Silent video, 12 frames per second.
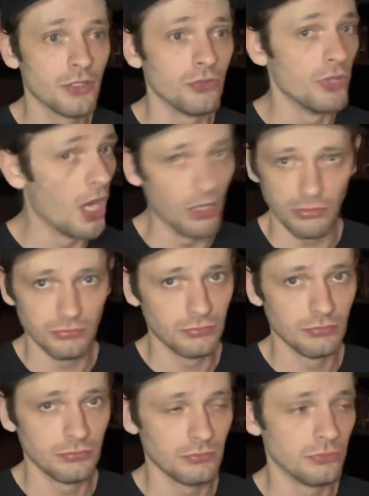No,
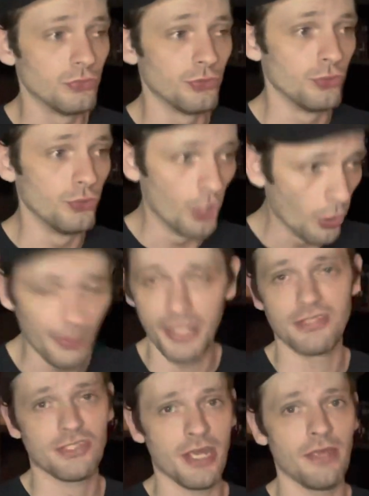
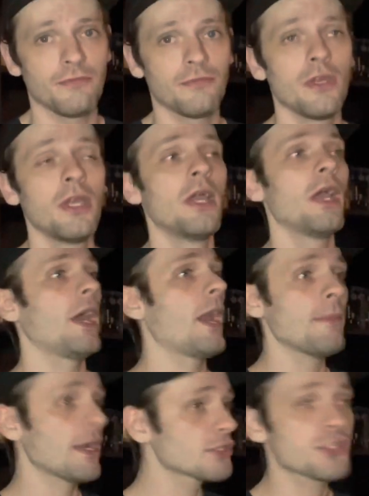nobody's safe. And
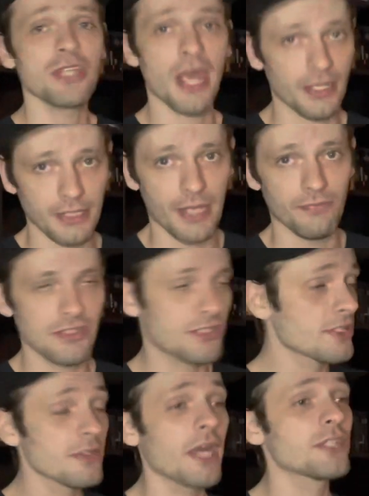I'm not just saying that. This
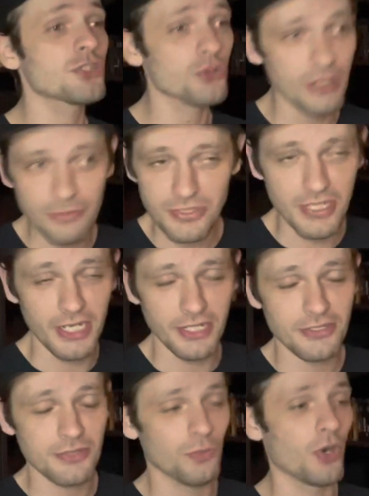isn't like Scream
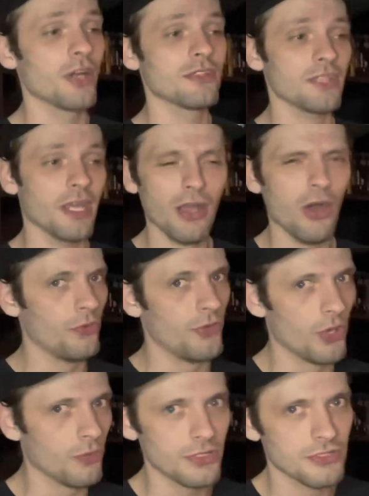6 where it's like, oh,
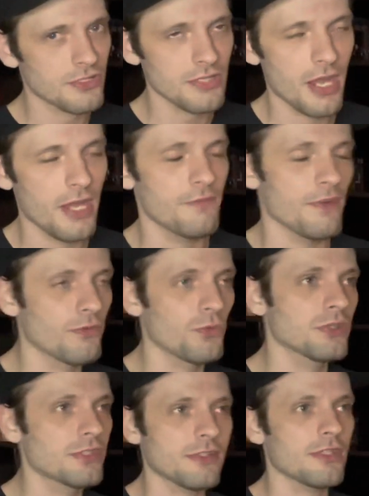no one's safe.
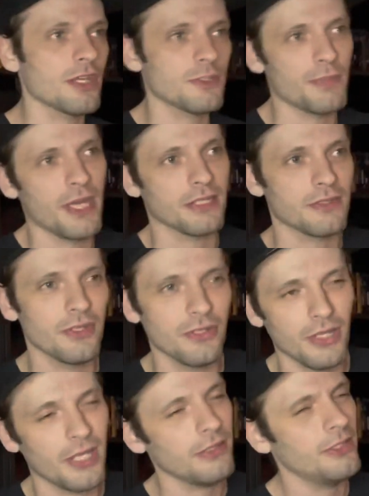Everyone's a suspect. And then
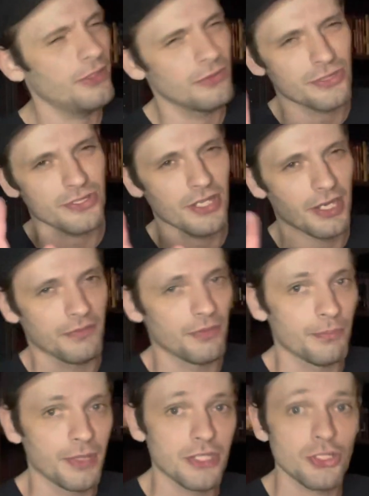you're like, you son of a
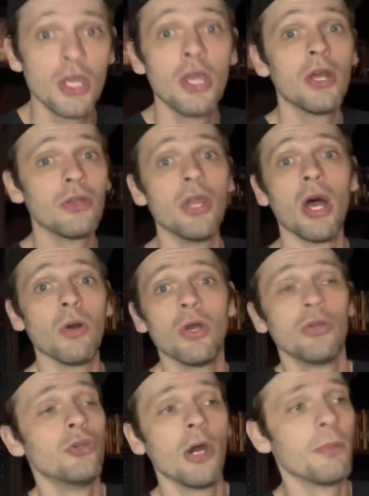bitch. No,
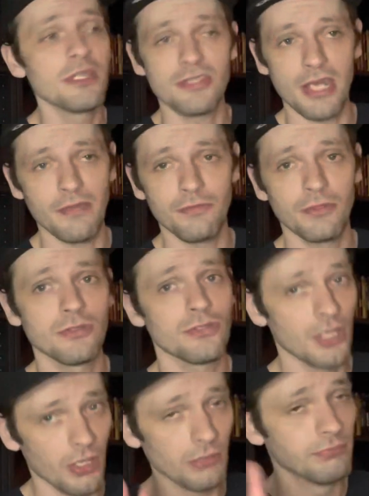nobody's safe.
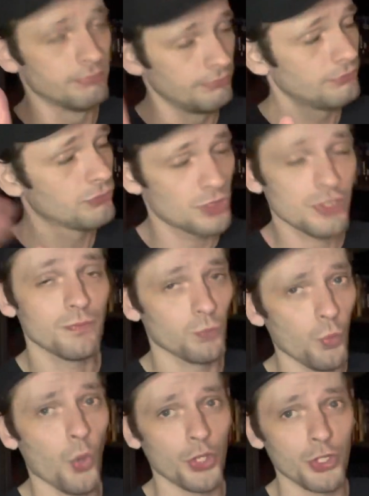So just
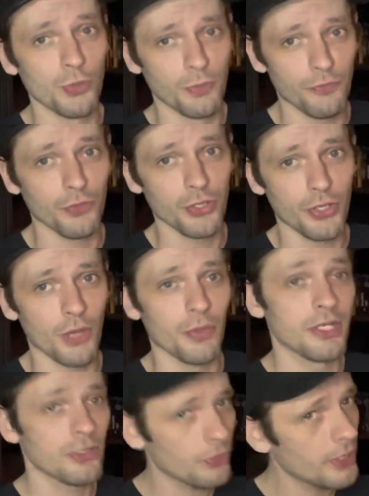warning you before you go
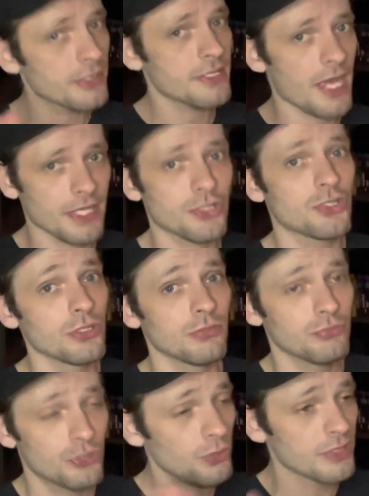in, don't get
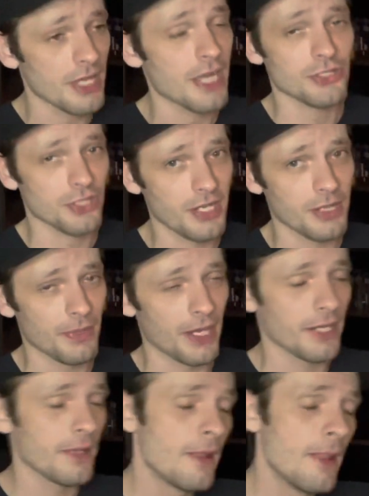too attached to anybody.